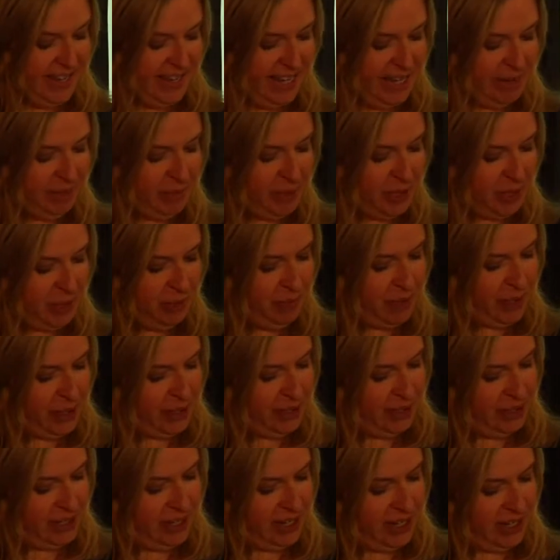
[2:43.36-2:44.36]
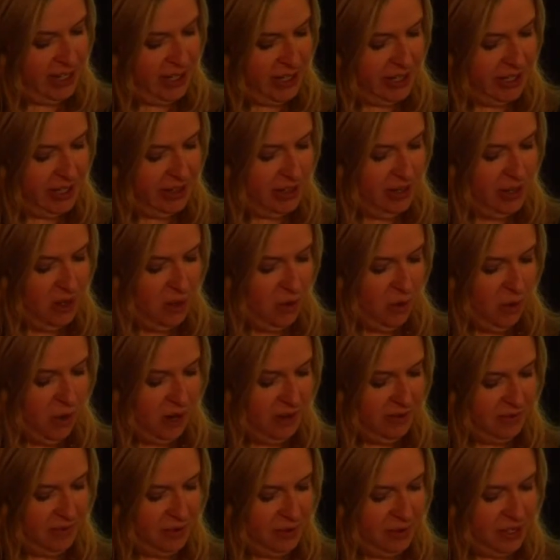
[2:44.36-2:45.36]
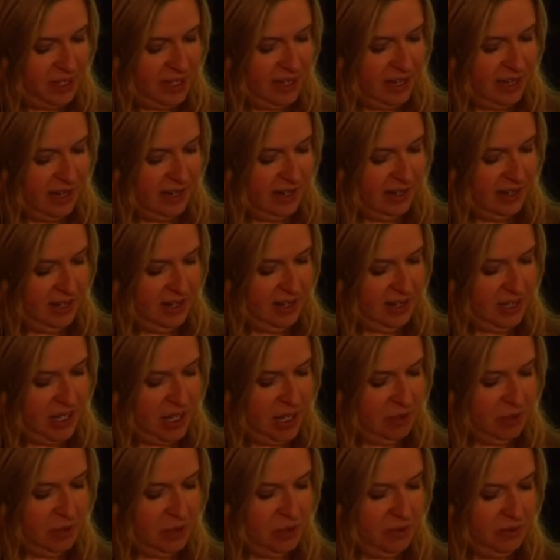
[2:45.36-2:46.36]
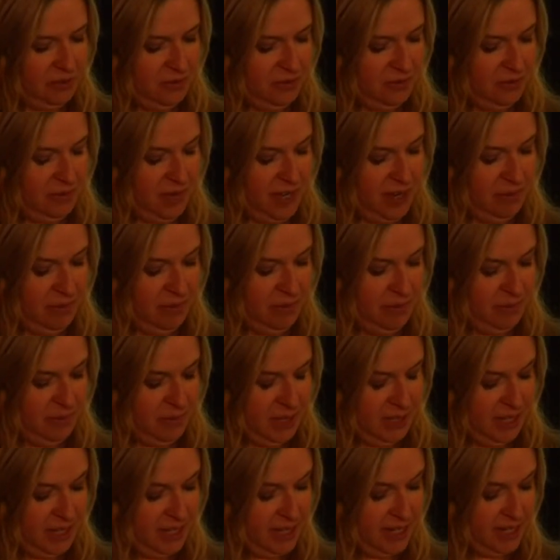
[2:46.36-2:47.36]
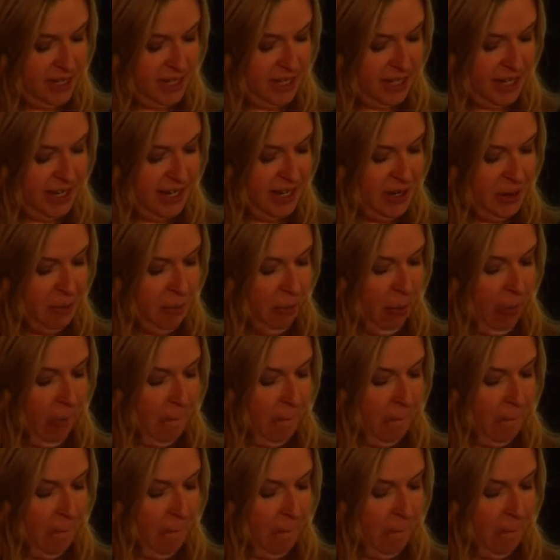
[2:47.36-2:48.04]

just because that's what I've looked at in terms of my study.